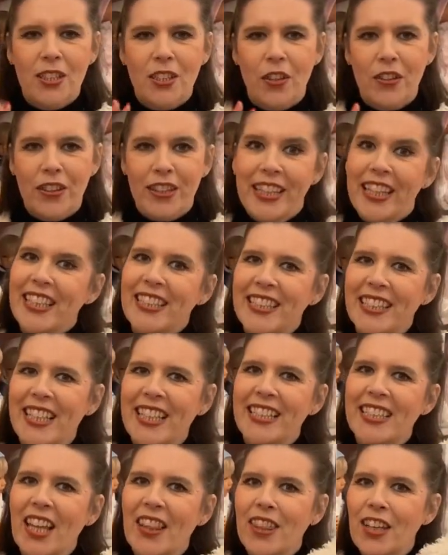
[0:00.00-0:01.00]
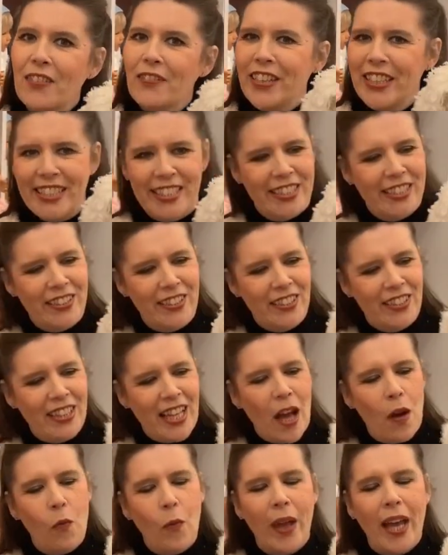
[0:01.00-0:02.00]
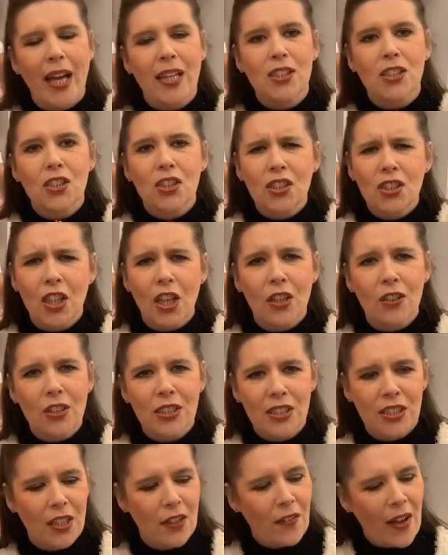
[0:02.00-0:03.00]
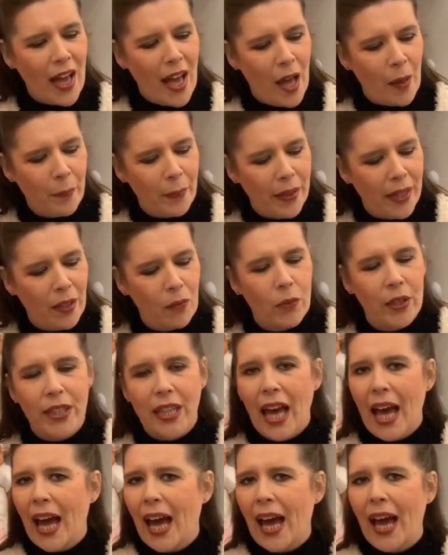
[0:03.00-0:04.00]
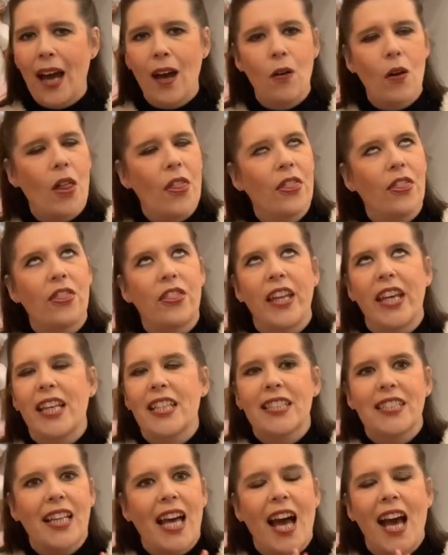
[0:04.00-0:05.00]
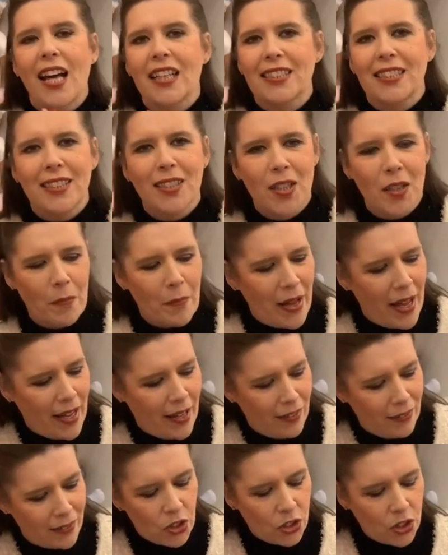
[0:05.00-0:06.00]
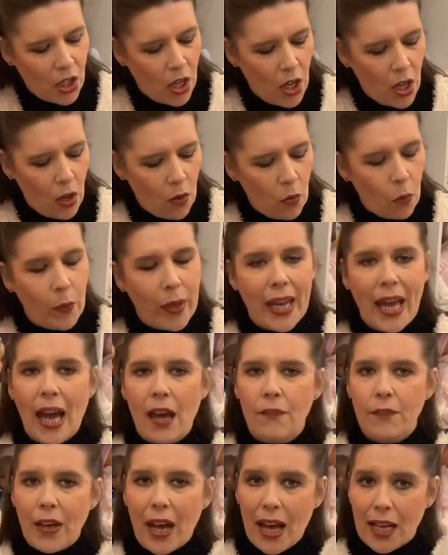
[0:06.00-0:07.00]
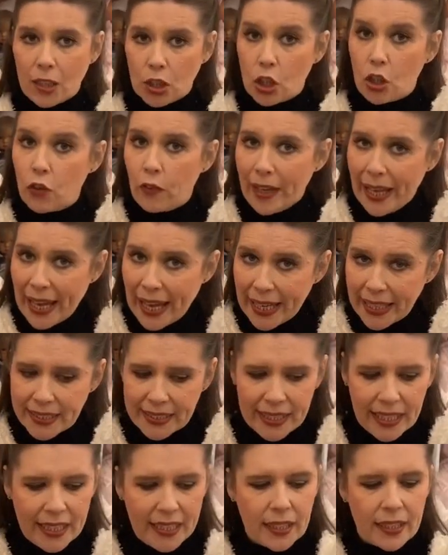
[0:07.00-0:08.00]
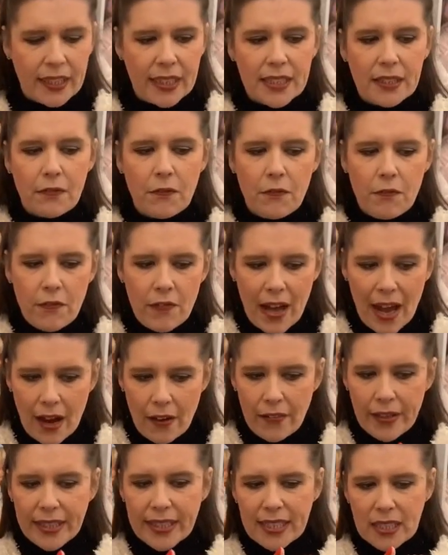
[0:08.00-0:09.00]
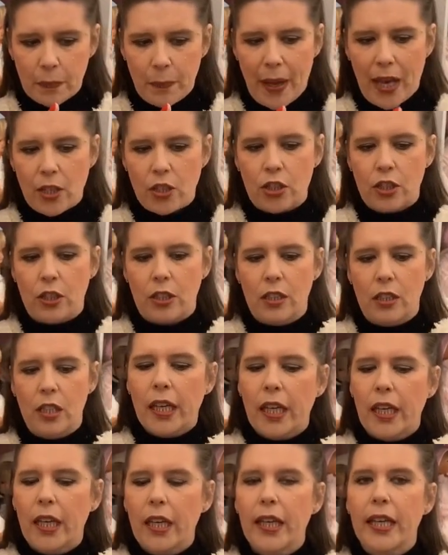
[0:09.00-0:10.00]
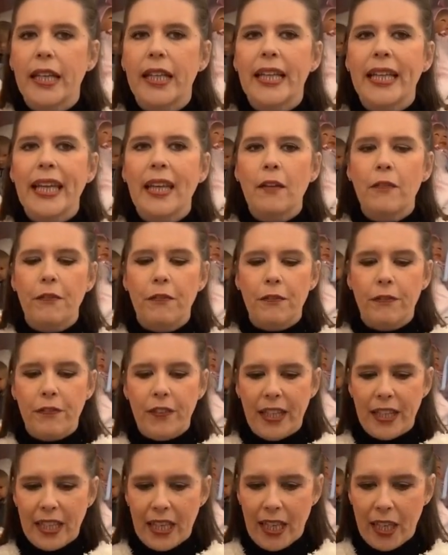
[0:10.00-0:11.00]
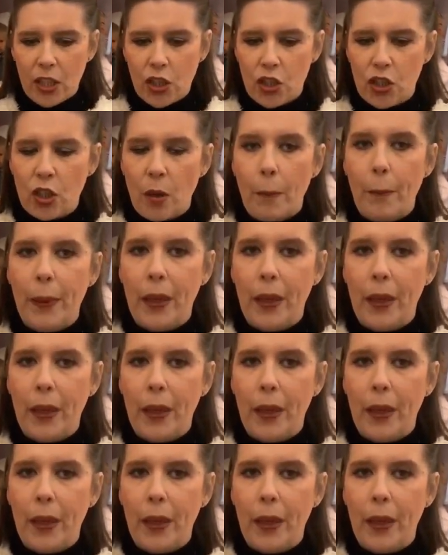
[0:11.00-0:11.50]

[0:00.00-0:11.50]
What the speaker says: So this is the result, and we are so happy with how this has come out. So we have had created this very special curly finished